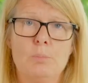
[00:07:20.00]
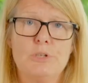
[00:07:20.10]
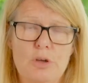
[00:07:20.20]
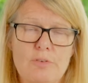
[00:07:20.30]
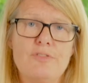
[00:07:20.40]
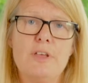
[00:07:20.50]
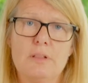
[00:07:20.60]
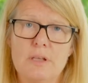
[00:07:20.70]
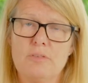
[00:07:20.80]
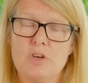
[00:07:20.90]
But don't feel
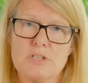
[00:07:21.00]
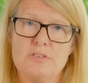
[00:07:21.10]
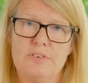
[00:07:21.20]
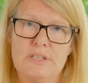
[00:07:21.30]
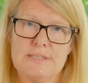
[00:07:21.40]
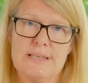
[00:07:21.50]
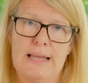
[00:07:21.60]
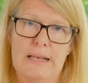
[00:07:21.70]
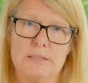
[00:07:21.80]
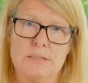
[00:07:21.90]
that you've got to fill
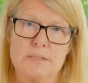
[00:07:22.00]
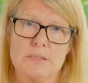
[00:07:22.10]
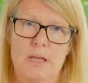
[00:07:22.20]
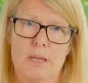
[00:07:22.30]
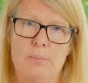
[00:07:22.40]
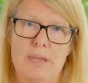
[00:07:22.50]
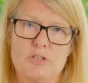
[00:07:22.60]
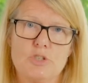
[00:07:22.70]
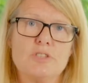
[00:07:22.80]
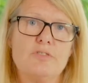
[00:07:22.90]
silence.
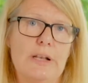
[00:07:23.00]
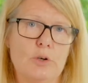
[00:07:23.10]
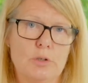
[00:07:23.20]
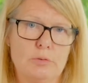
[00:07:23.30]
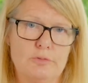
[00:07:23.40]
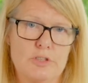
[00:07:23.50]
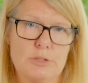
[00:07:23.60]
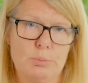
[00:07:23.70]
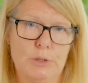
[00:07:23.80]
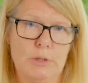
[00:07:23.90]
It does feel
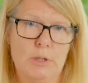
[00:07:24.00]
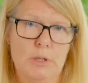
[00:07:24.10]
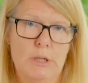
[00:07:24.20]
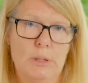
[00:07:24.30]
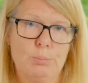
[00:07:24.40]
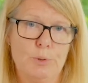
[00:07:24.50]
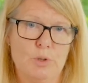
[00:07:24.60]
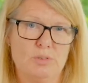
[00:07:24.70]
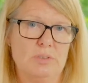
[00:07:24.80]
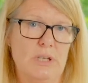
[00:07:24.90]
uncomfortable,
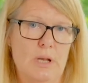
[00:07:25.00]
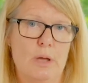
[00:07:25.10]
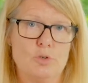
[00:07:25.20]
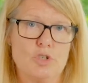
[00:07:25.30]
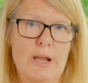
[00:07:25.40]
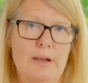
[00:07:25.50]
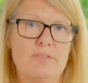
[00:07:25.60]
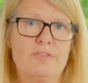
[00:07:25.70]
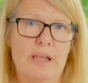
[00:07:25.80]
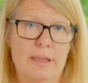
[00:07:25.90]
but try and
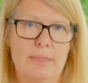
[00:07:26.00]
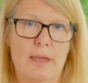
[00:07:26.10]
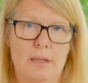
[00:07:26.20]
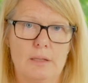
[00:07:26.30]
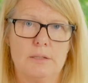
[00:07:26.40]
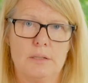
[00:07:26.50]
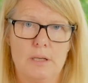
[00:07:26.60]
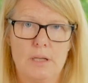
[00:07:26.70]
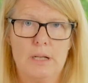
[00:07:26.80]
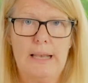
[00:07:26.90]
fight that and
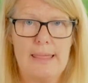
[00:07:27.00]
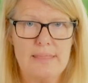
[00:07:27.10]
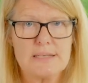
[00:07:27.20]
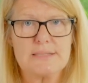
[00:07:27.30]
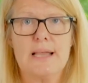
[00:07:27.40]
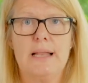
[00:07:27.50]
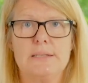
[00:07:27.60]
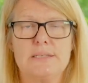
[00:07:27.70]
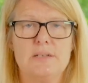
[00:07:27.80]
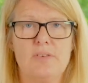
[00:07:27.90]
let that
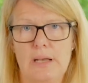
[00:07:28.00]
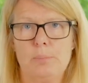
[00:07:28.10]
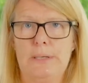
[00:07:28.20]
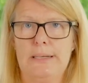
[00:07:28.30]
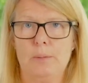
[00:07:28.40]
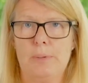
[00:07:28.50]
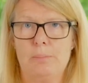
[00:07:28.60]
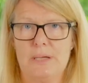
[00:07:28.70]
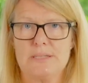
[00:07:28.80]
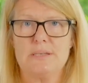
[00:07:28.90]
silence develop a little bit,
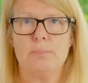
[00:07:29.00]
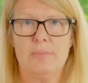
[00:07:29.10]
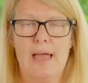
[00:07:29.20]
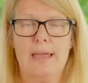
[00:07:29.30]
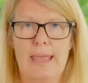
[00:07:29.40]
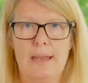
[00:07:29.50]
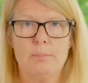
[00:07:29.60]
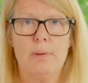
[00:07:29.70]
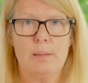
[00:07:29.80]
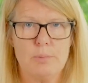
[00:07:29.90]
because that again
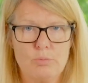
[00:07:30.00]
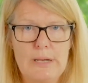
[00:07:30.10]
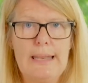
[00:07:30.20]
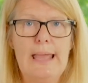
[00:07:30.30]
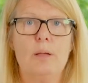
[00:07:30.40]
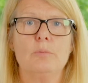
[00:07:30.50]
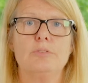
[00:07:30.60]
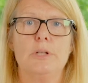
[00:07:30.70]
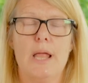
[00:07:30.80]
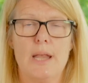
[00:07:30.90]
might be really
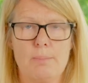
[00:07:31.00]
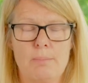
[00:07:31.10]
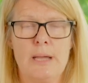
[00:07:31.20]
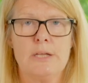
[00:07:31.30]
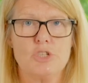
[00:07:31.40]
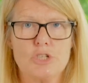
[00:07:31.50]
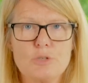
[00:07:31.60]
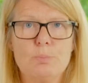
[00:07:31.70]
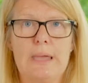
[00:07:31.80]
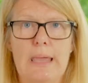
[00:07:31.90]
helpful, and it might
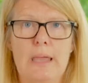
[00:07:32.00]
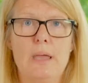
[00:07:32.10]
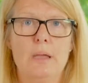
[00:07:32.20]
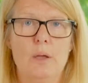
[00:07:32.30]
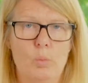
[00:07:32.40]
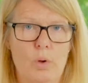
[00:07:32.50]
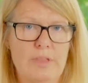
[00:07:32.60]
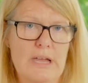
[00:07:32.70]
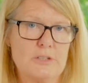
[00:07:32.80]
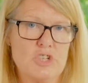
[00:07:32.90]
just be what
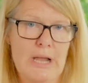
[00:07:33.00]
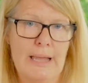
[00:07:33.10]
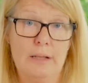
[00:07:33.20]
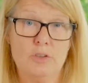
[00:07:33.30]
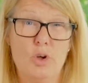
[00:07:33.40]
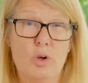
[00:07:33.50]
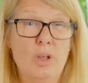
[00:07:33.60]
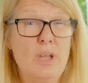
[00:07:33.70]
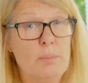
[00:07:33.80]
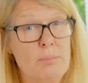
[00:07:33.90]
that child, or
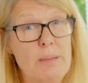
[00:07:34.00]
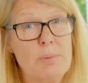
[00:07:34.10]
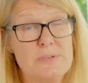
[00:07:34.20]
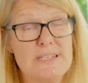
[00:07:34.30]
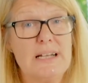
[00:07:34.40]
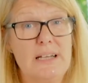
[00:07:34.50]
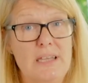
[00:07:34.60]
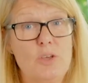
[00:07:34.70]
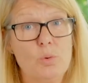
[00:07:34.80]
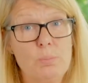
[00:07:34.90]
maybe particularly
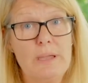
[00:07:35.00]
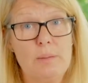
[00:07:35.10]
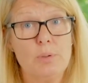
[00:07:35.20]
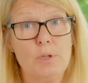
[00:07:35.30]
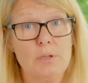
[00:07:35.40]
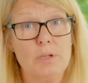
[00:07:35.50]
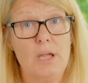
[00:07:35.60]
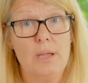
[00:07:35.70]
young people,